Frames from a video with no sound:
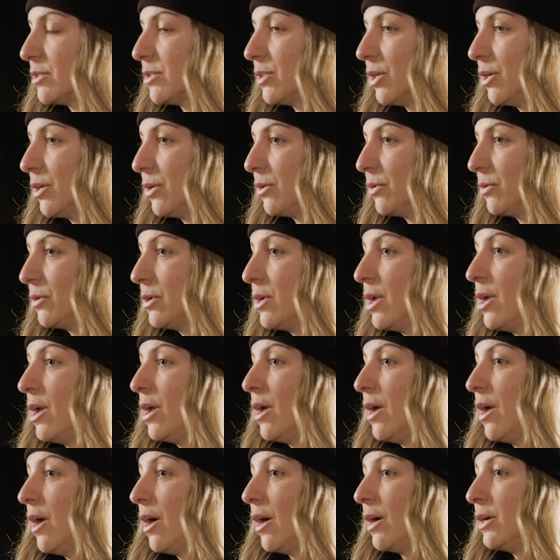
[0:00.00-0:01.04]
So
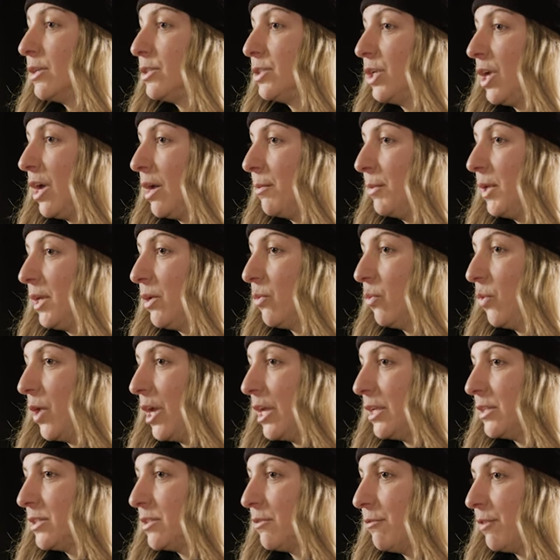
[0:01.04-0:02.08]
Atomic,
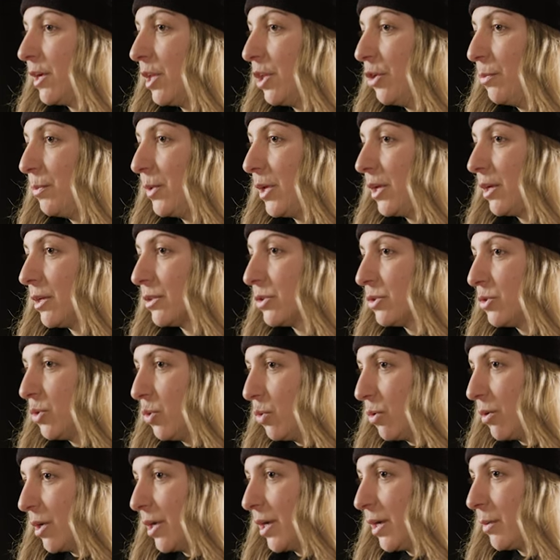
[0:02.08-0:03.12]
when developing
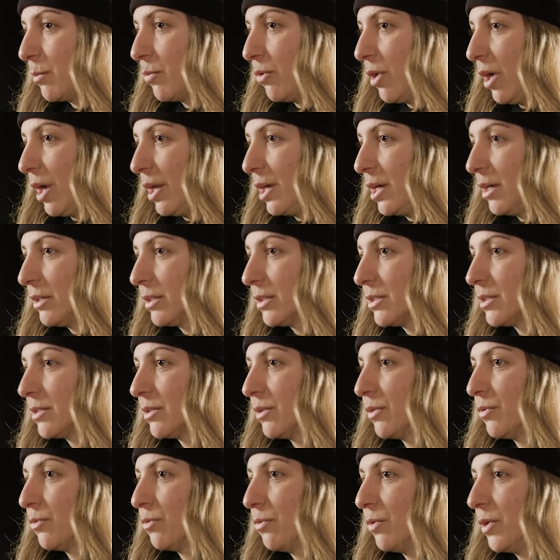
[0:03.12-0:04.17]
touring products,
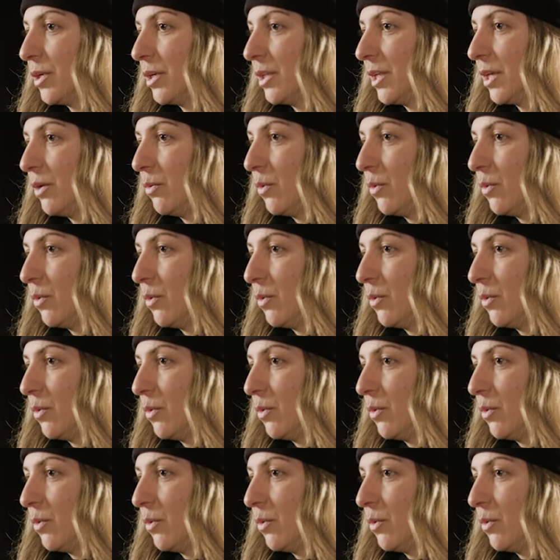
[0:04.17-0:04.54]
really